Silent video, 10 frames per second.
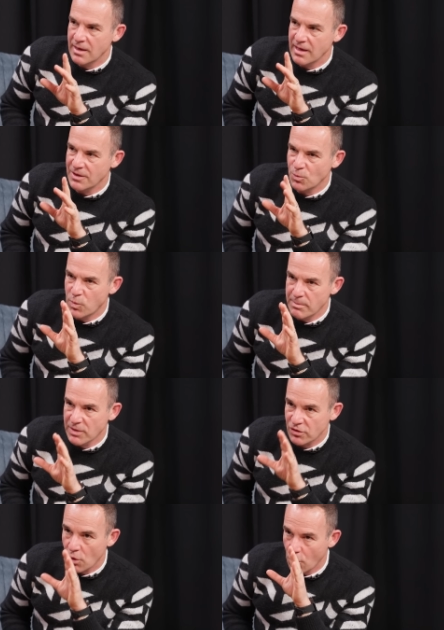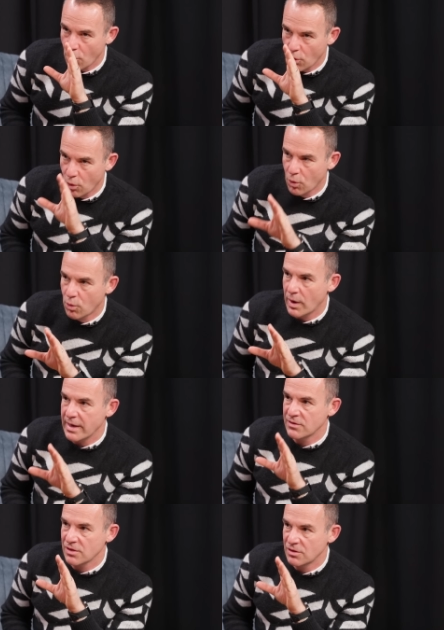is we must
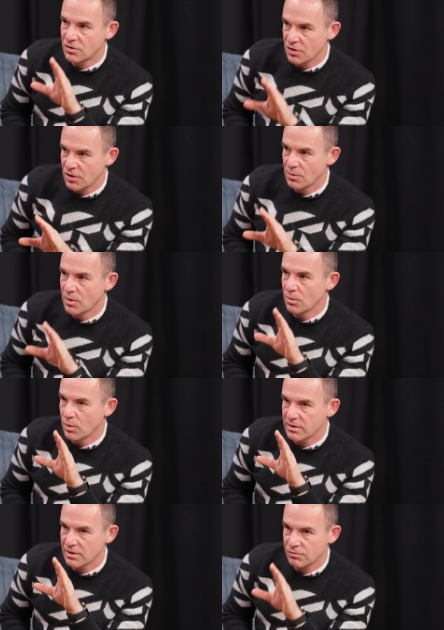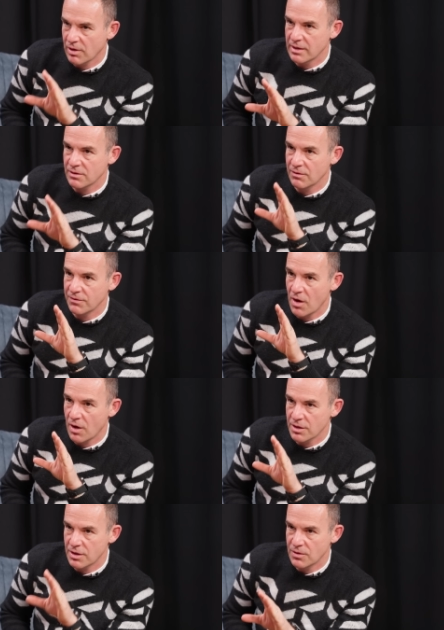always do what is right for
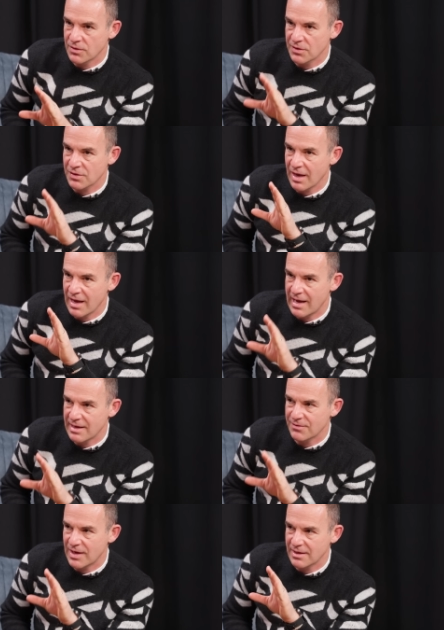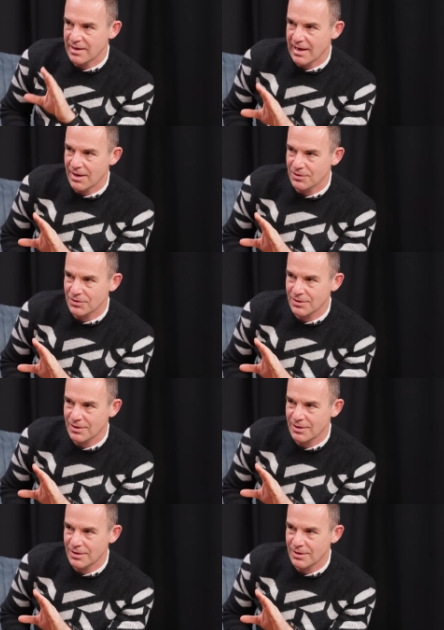our users ahead of anything else.